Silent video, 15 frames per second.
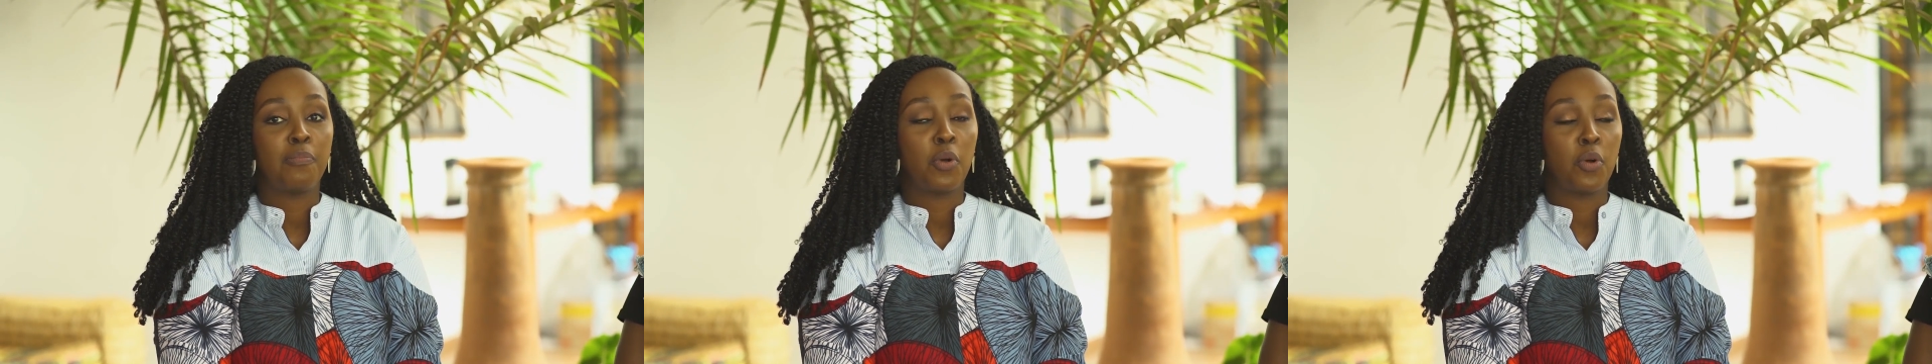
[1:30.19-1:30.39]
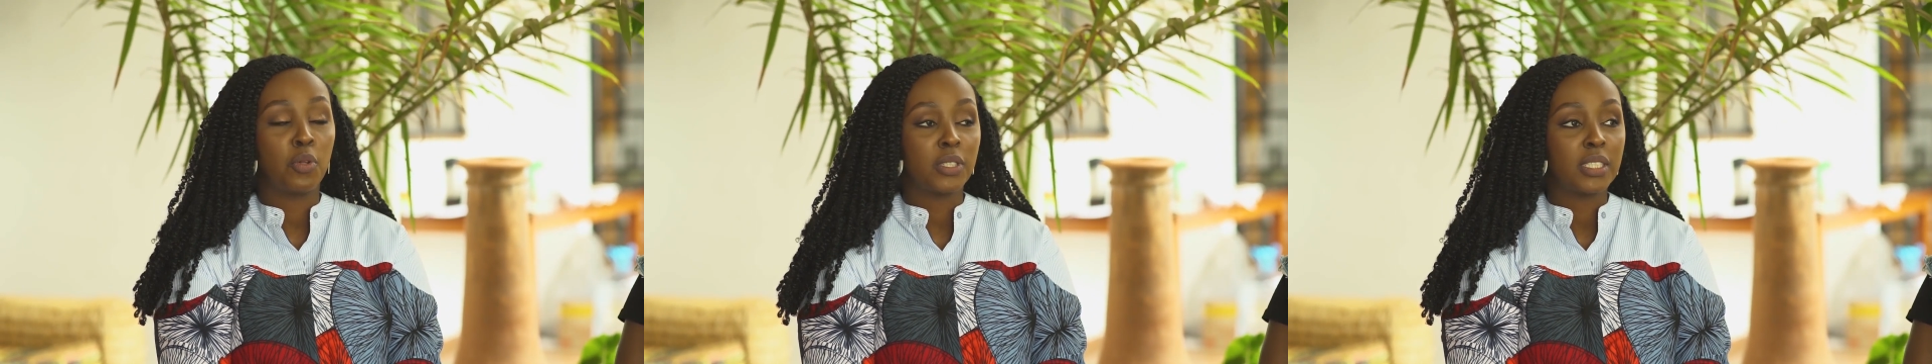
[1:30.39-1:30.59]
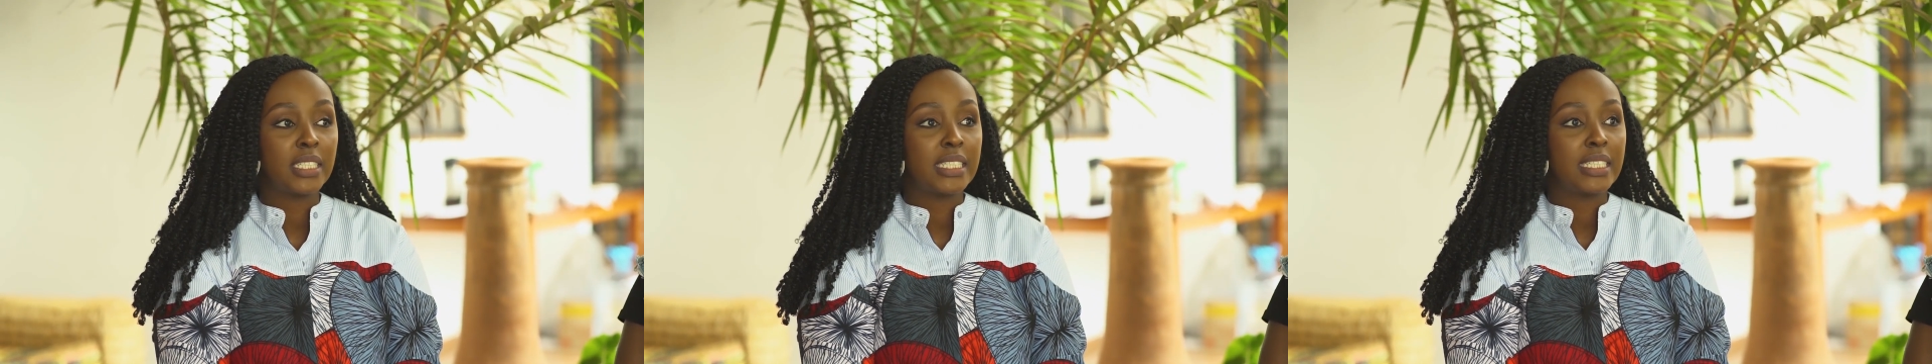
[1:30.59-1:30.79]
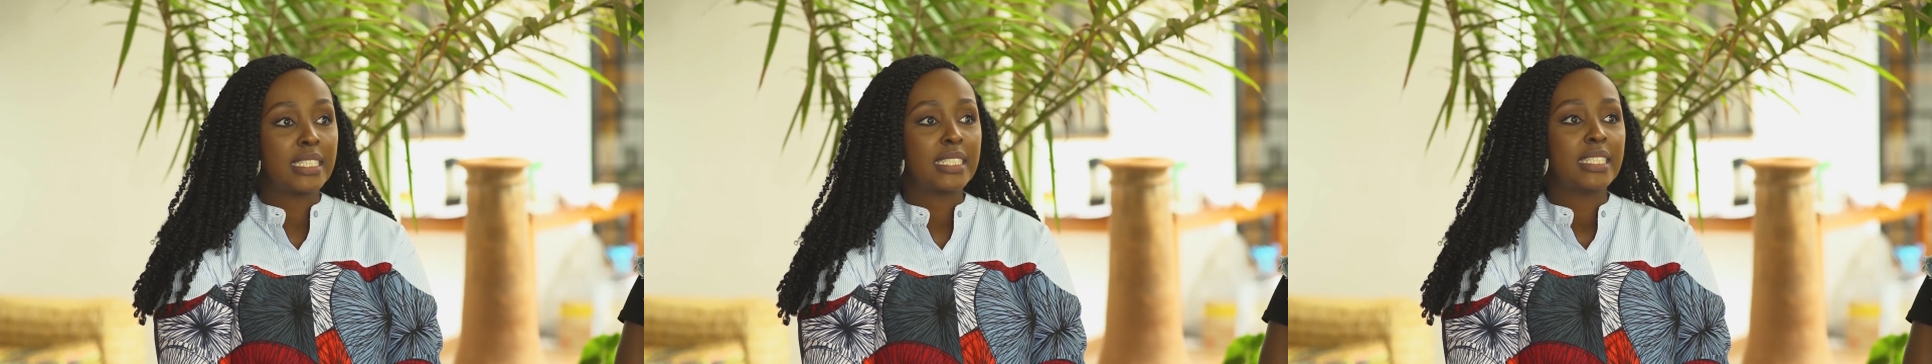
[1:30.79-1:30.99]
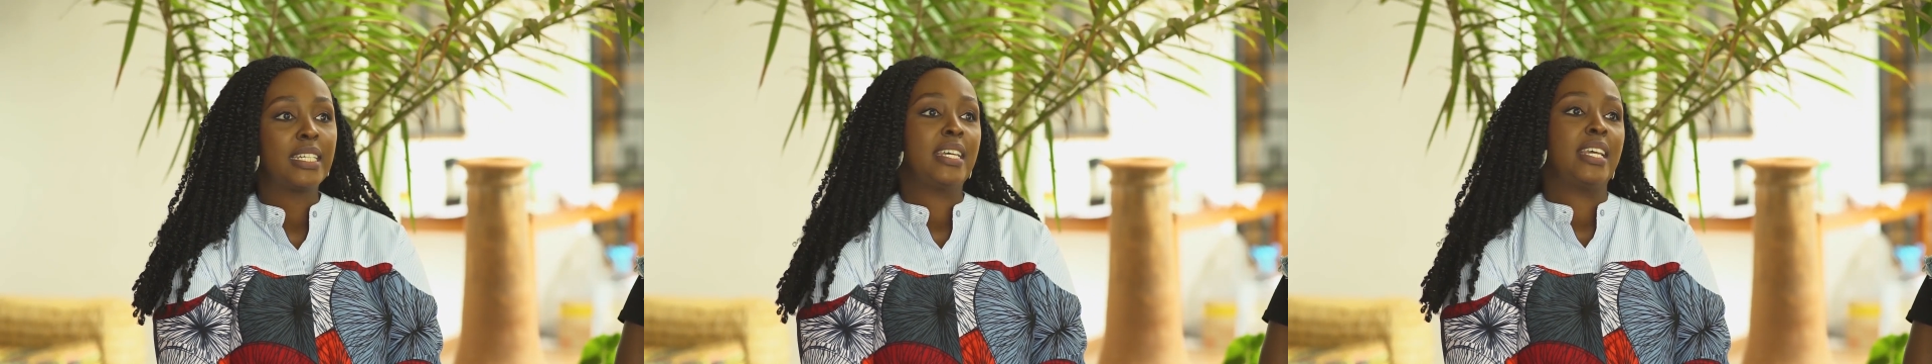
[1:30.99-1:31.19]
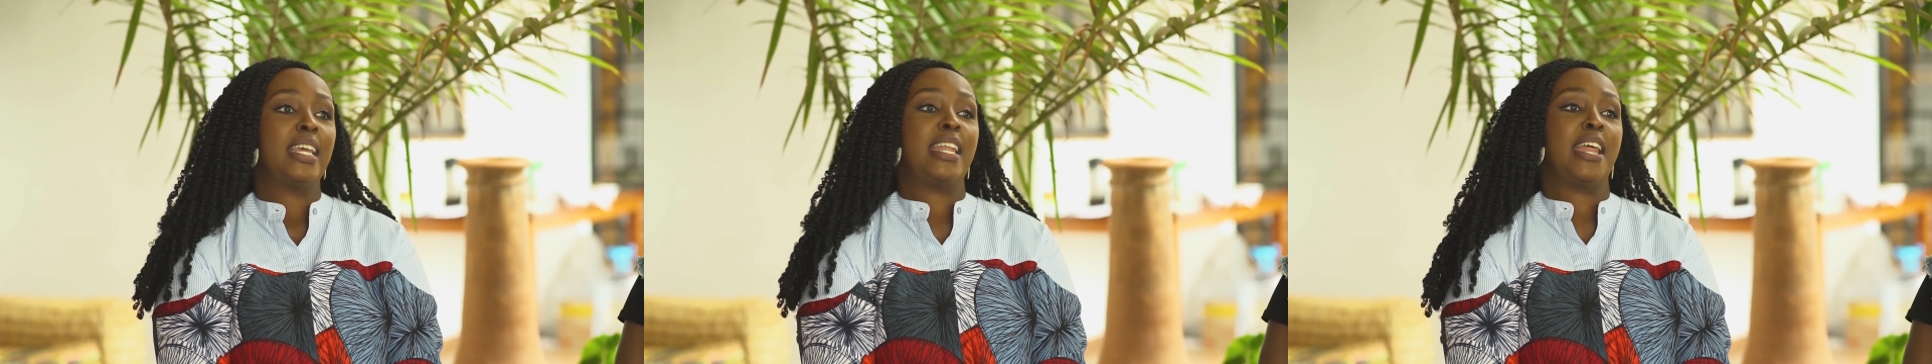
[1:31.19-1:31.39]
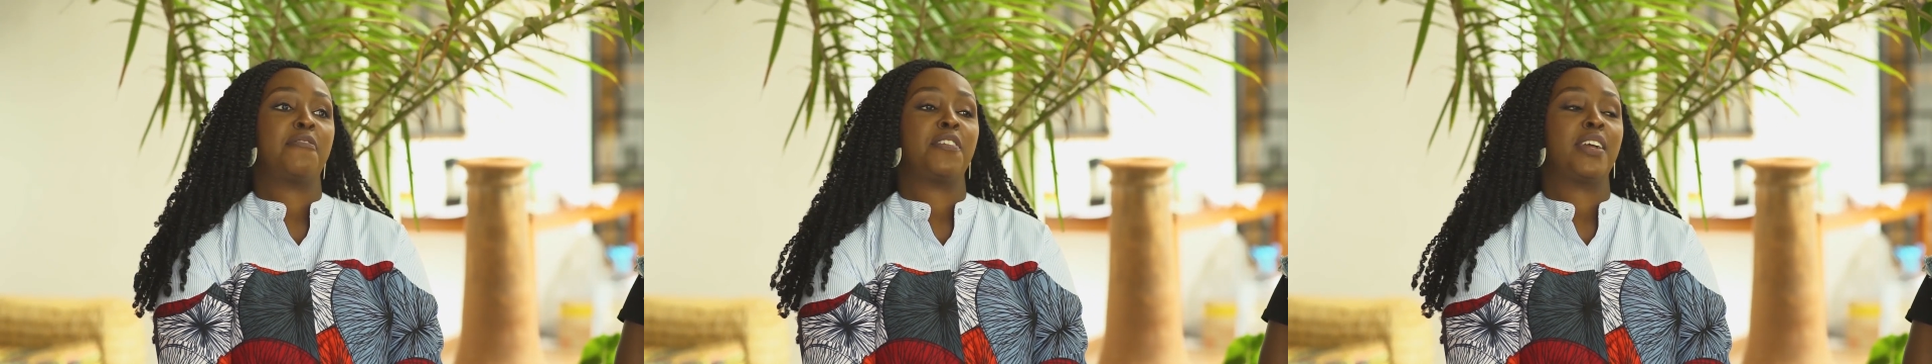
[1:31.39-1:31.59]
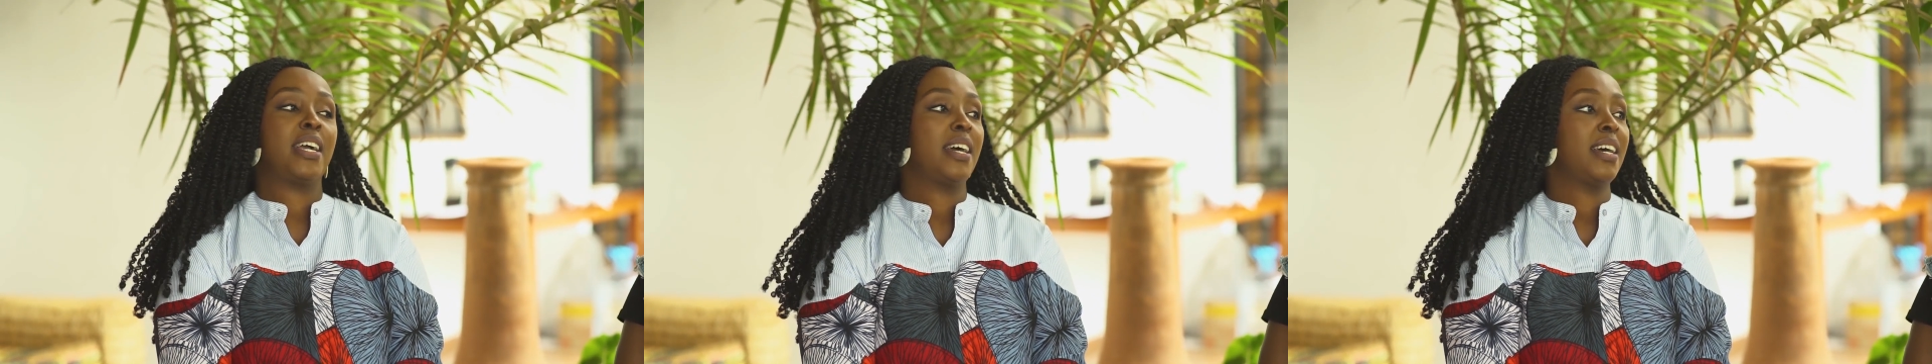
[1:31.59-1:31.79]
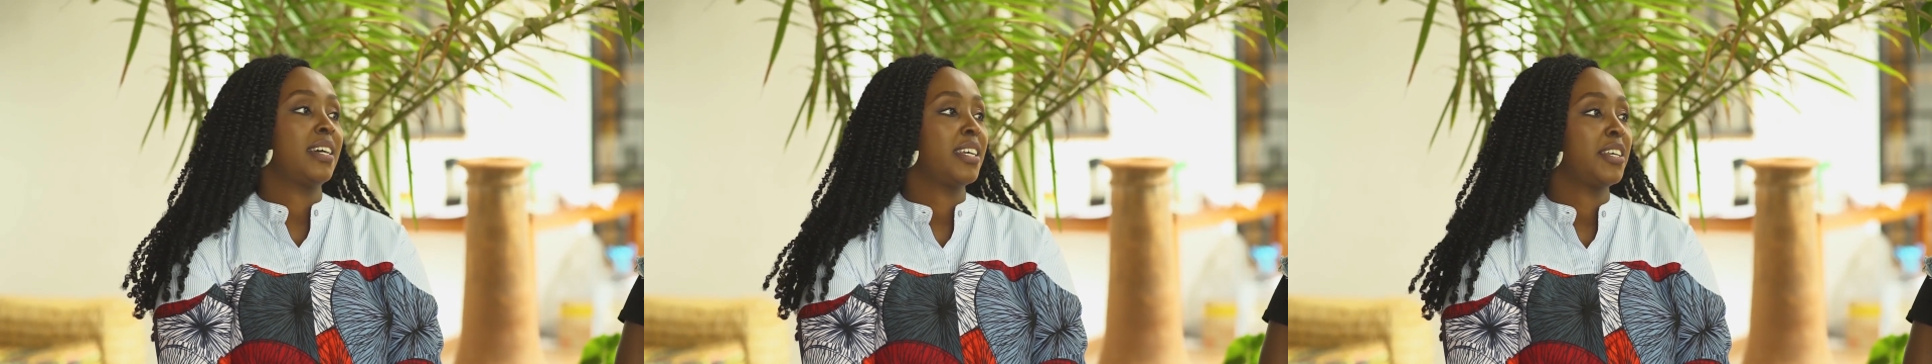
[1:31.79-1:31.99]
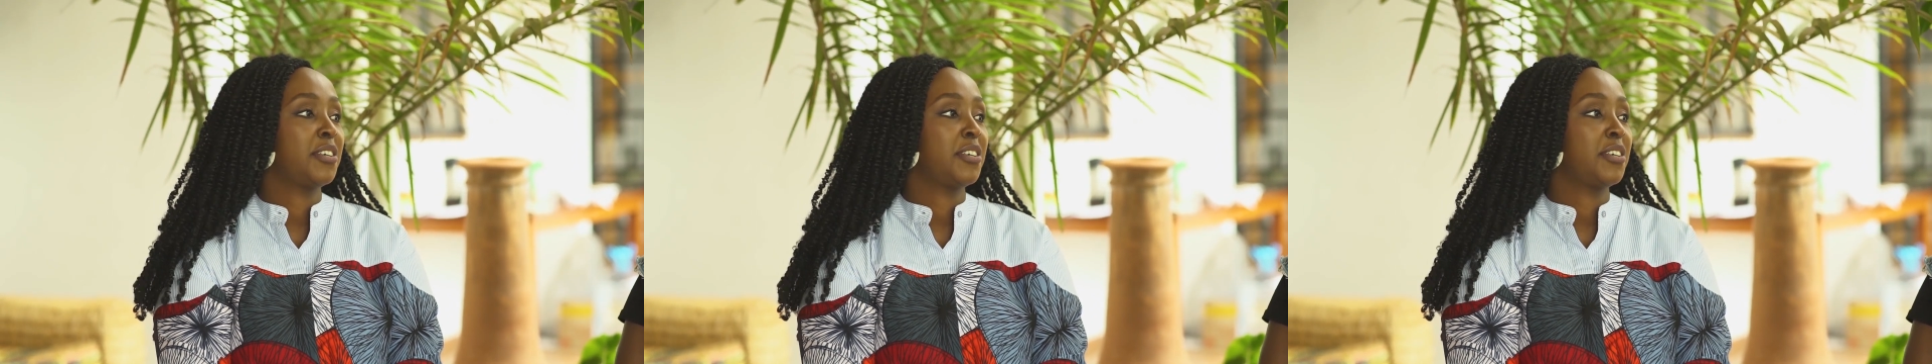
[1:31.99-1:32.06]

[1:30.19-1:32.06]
Bold in Africa.